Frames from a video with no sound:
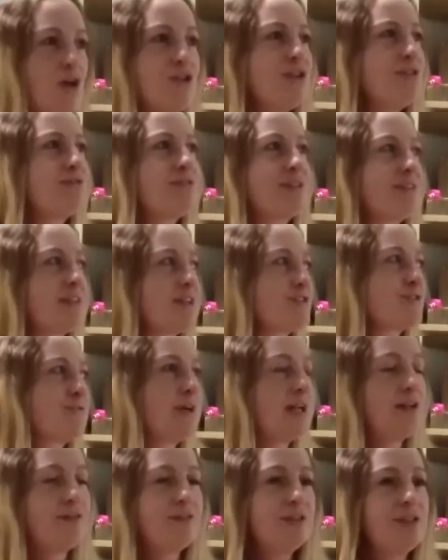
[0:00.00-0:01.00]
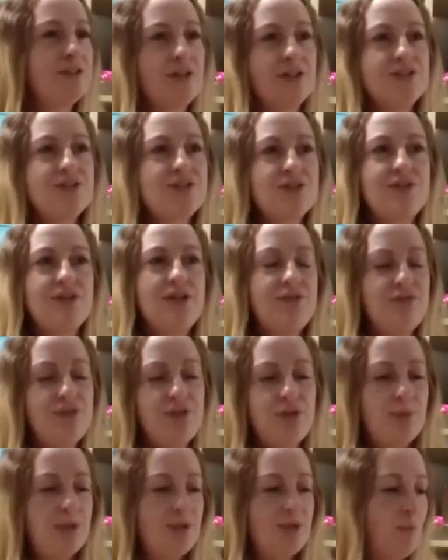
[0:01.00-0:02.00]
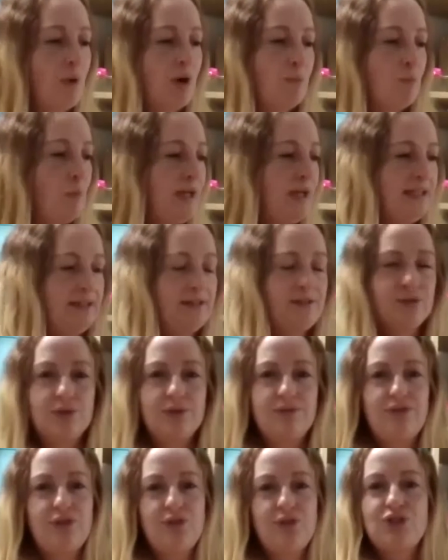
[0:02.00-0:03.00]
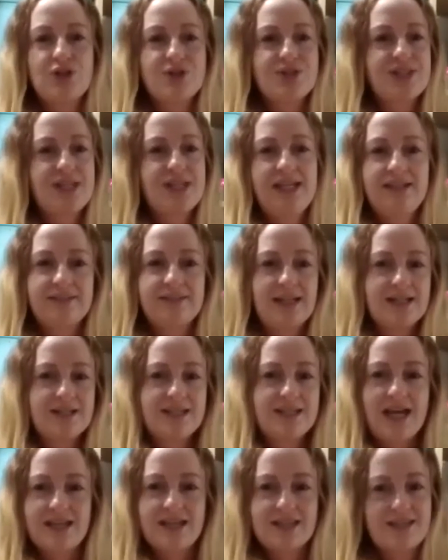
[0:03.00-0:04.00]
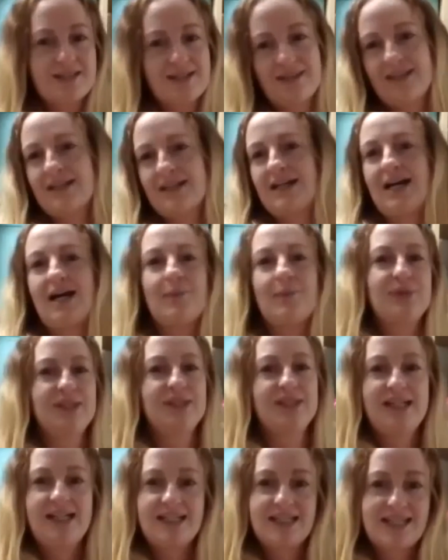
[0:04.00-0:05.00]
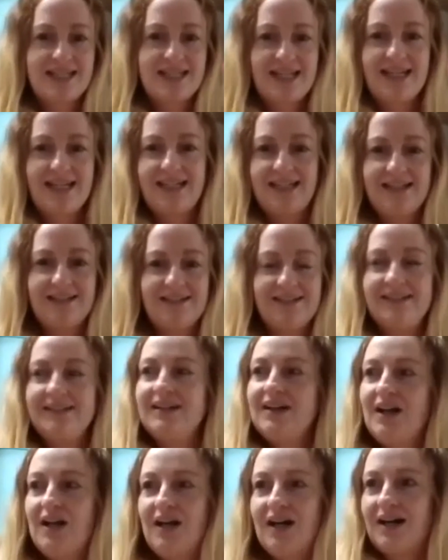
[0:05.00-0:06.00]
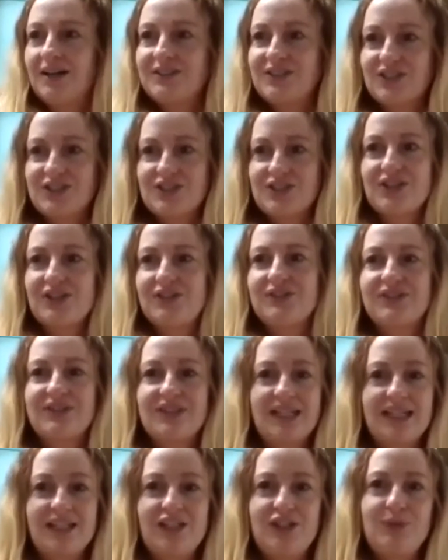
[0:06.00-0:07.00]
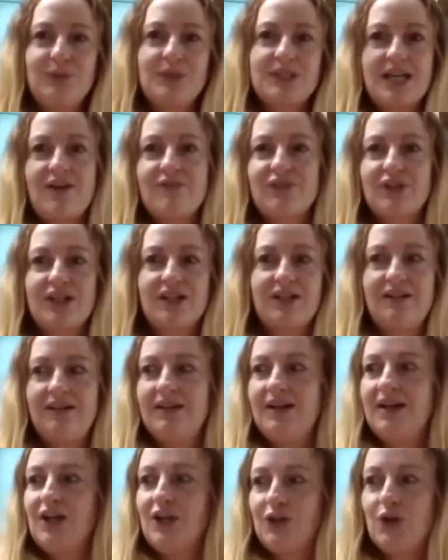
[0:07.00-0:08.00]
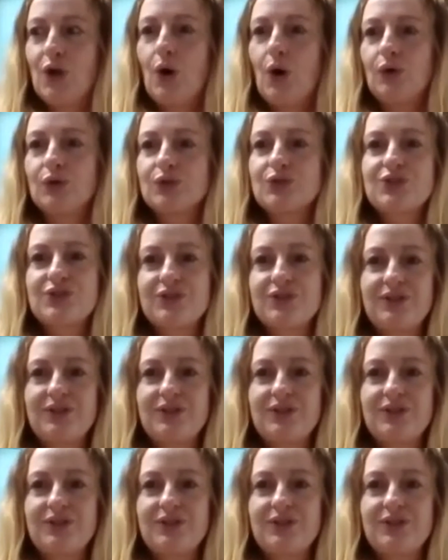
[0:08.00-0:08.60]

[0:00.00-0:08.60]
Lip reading: I don't think that's relevant. I don't, if you were 1 week or if you'd just taken that test and then it happened the next day, like, I just don't think you would ever not